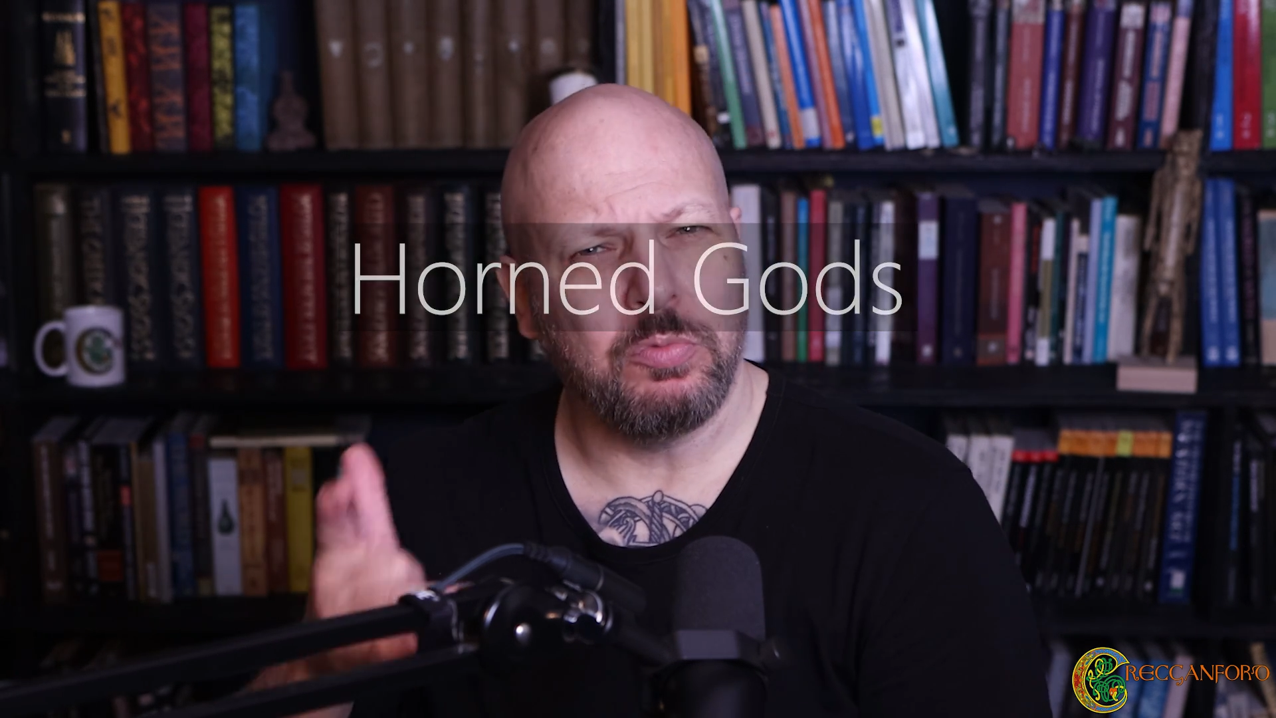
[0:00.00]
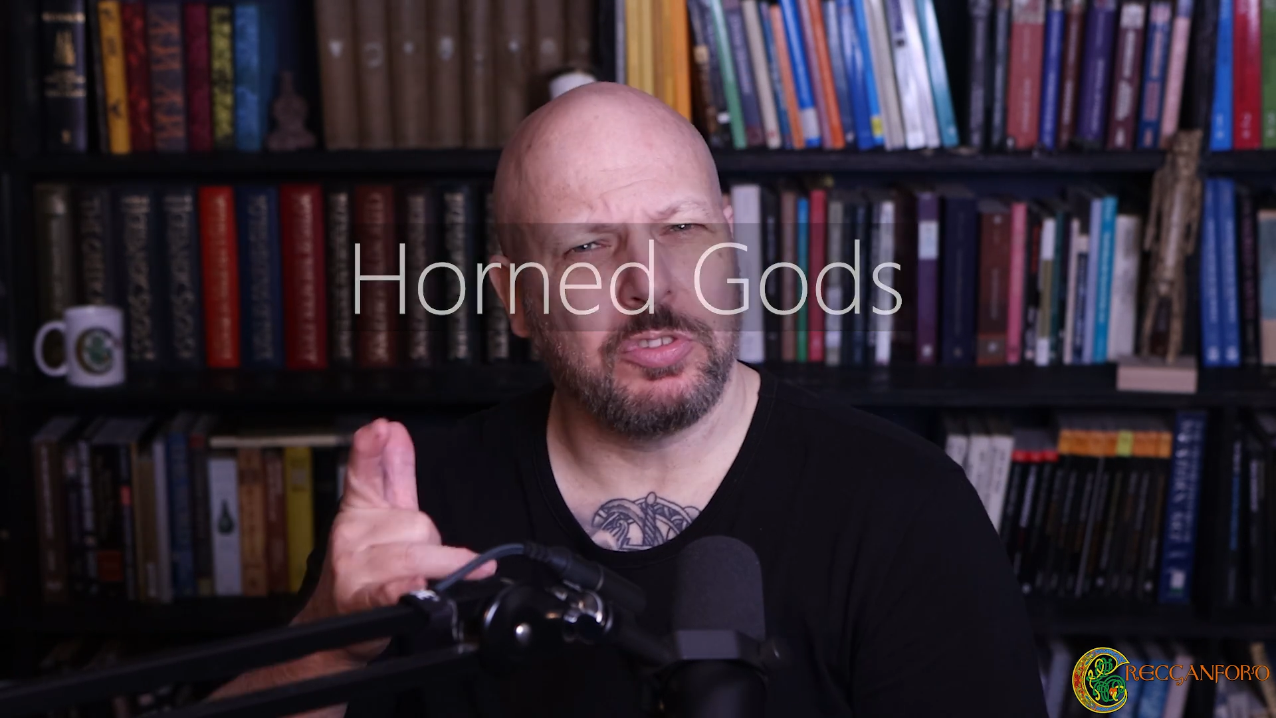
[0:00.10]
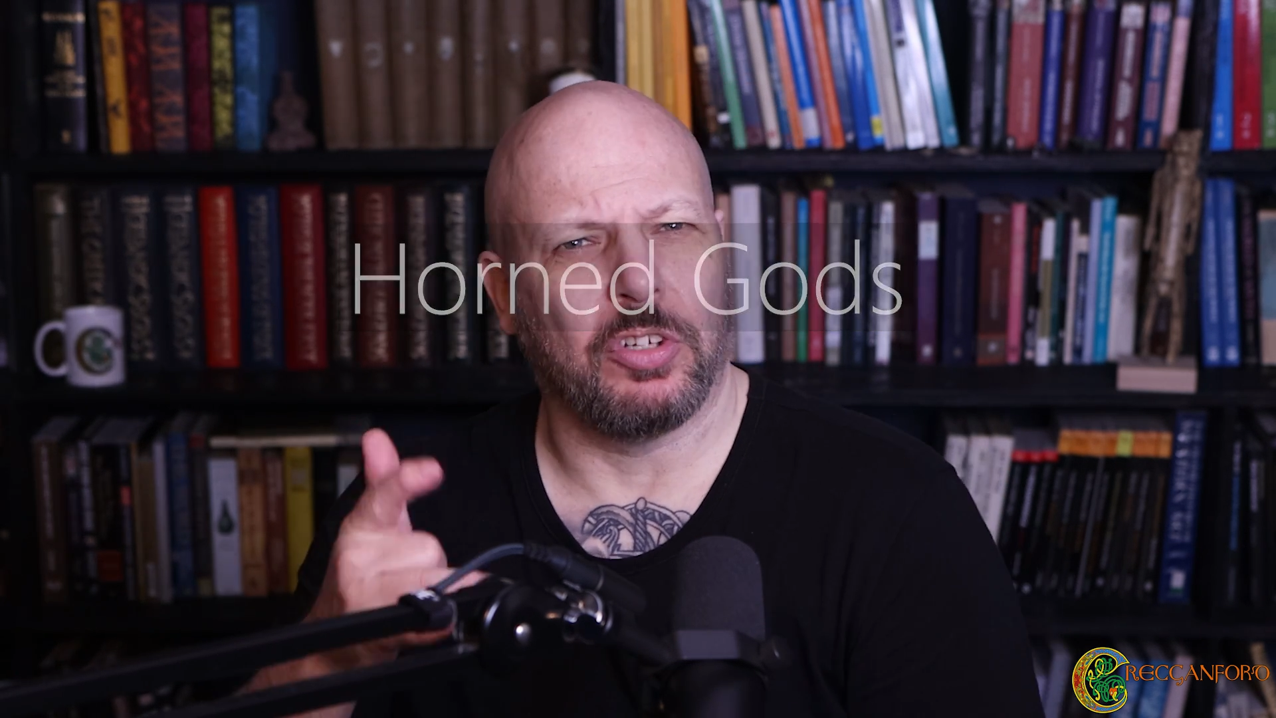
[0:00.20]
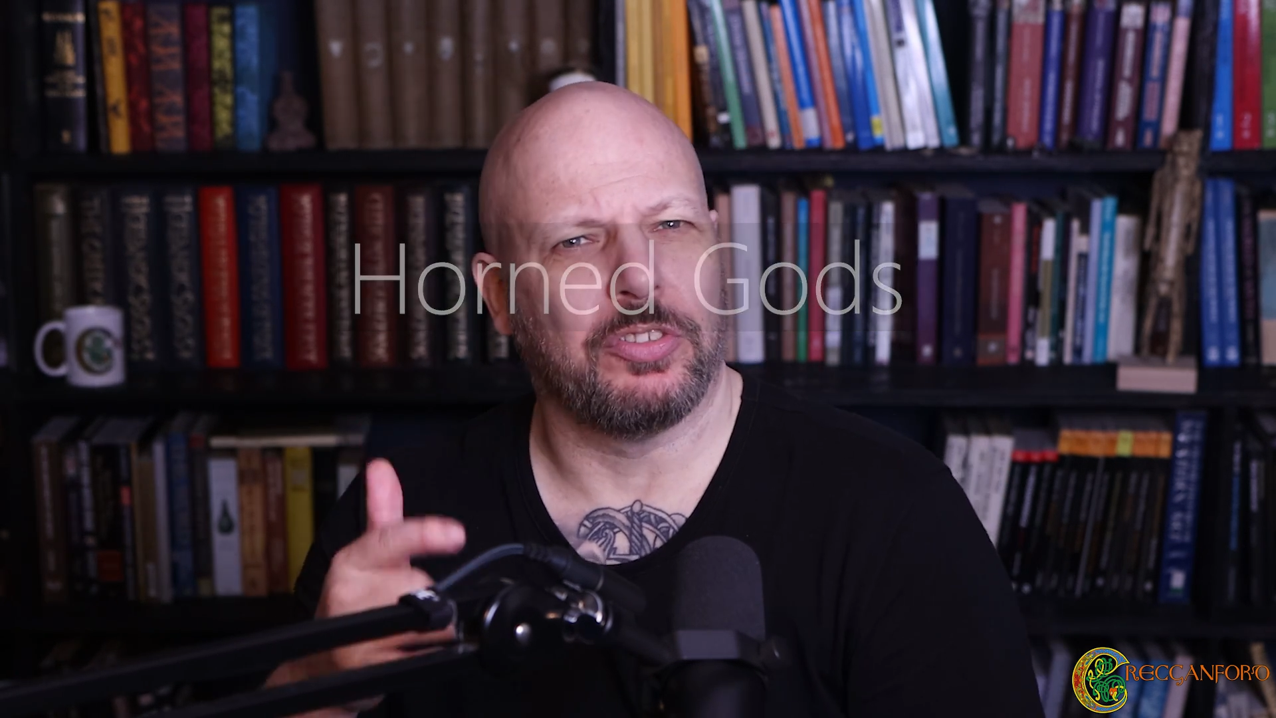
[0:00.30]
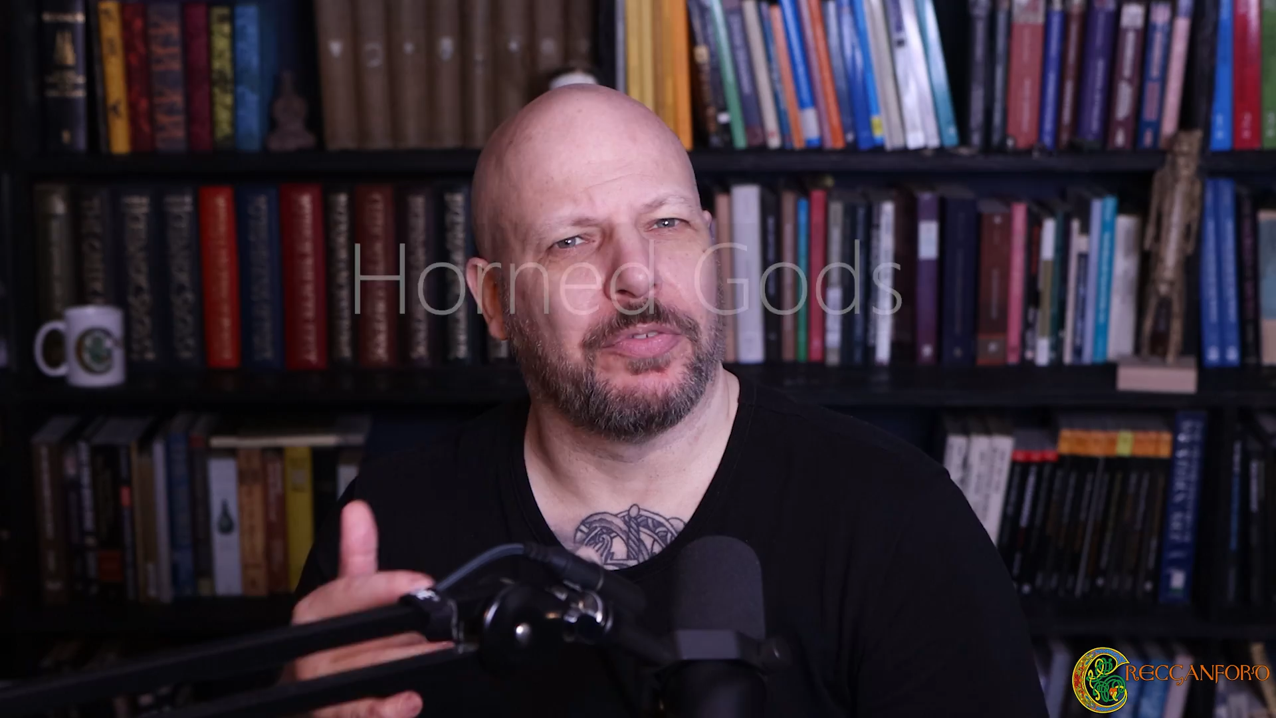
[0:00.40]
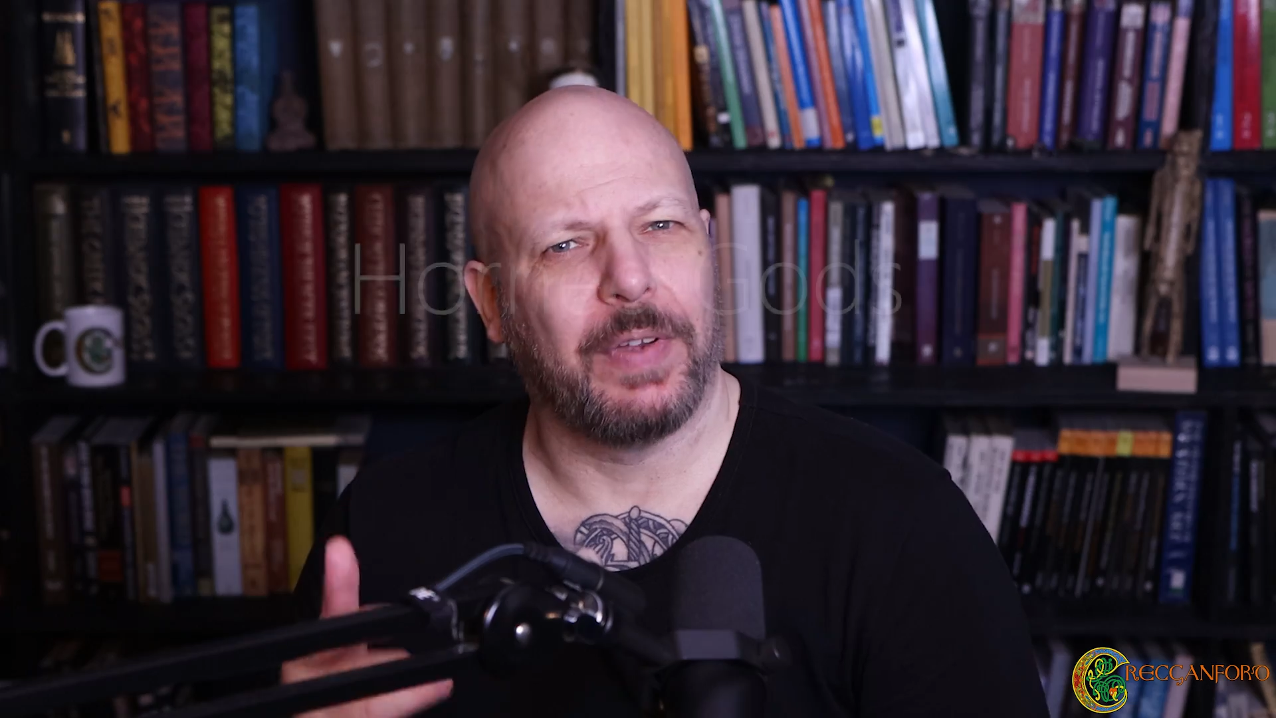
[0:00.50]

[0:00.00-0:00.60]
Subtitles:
horned gods are